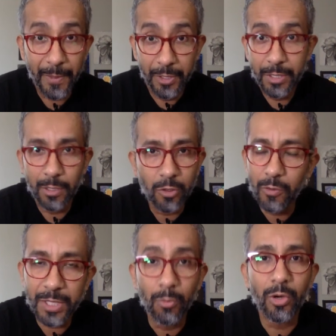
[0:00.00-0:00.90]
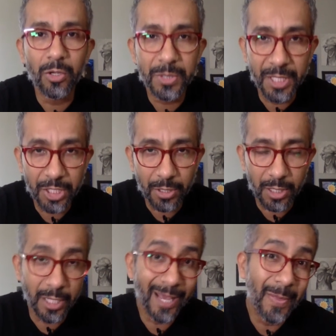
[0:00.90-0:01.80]
They're just going to go somewhere else
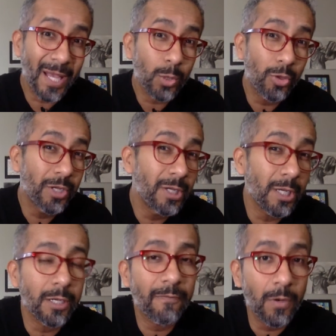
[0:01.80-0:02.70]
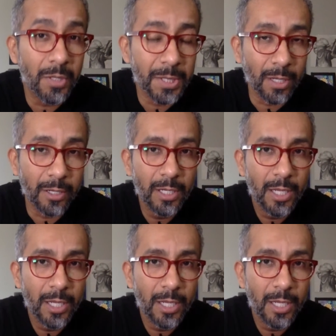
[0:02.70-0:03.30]
digitally. And that's where you need to focus on.